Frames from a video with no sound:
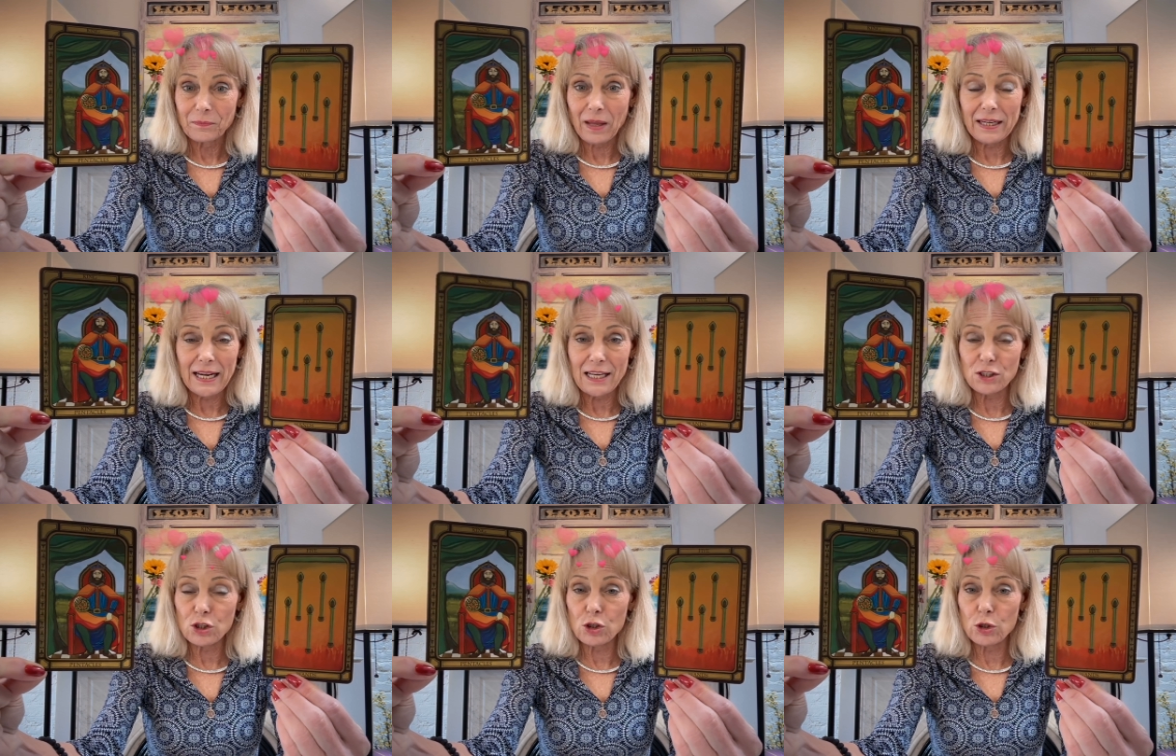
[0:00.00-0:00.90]
And it has
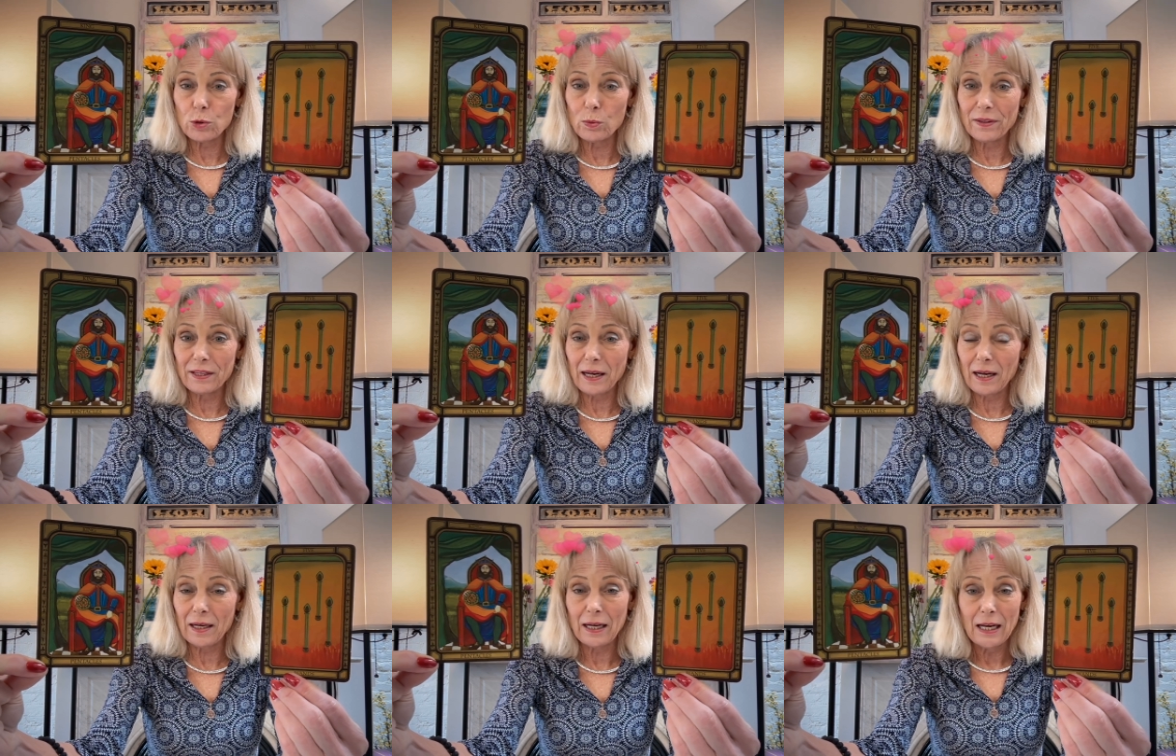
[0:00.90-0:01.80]
to do with
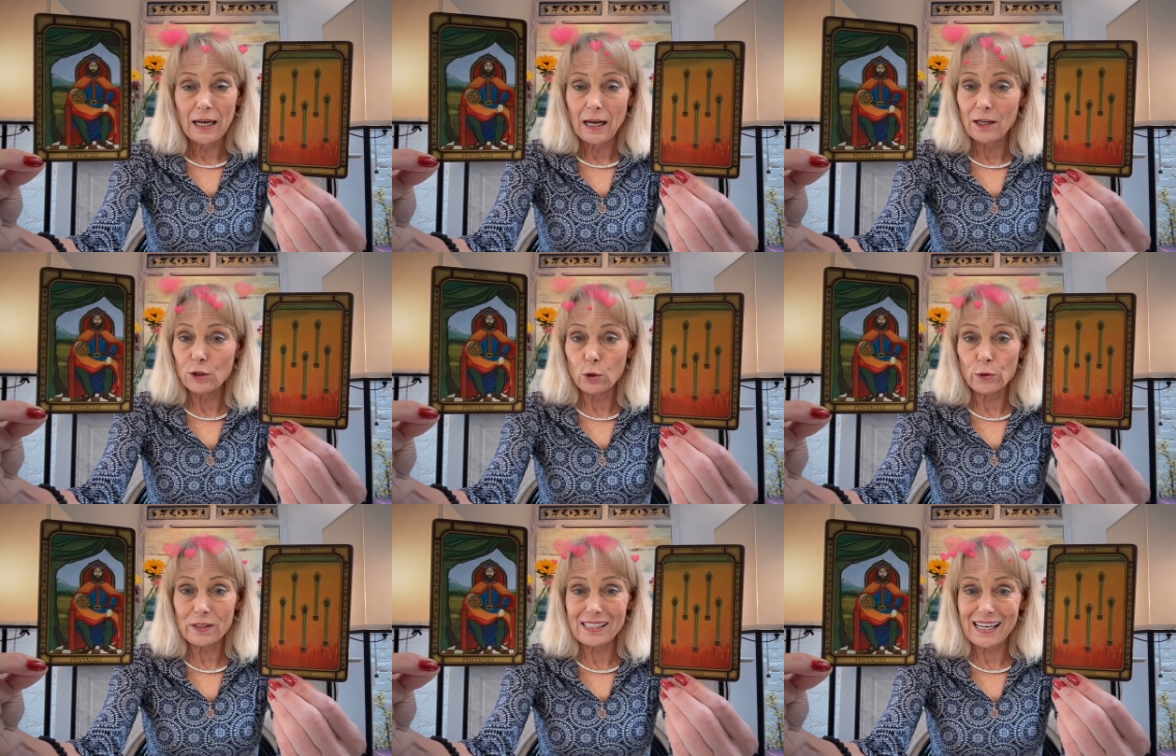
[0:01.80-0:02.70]
uh, an
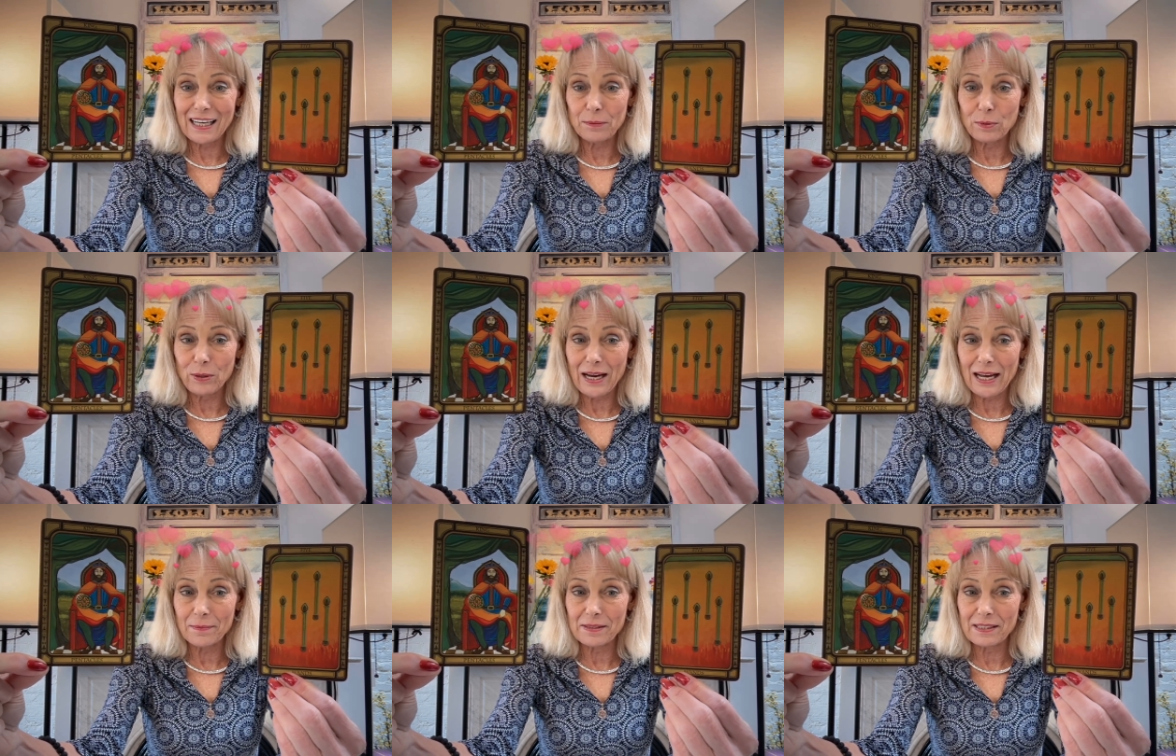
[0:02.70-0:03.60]
earth sign,
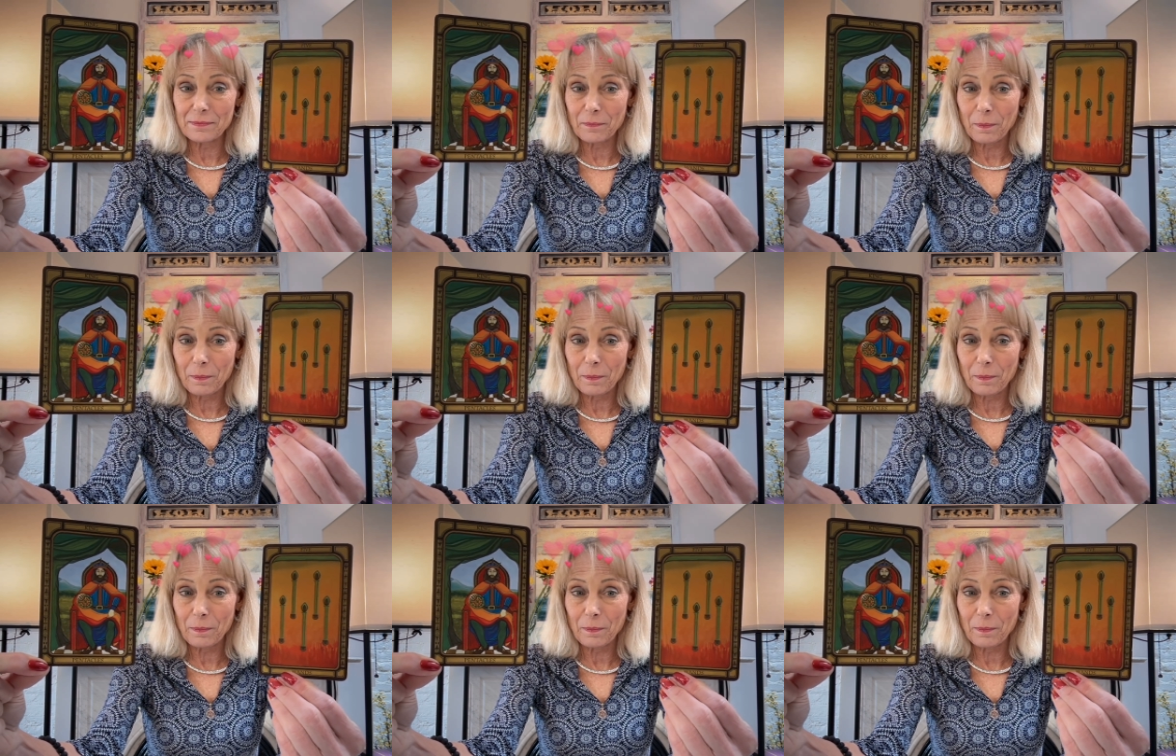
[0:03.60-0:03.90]
perhaps.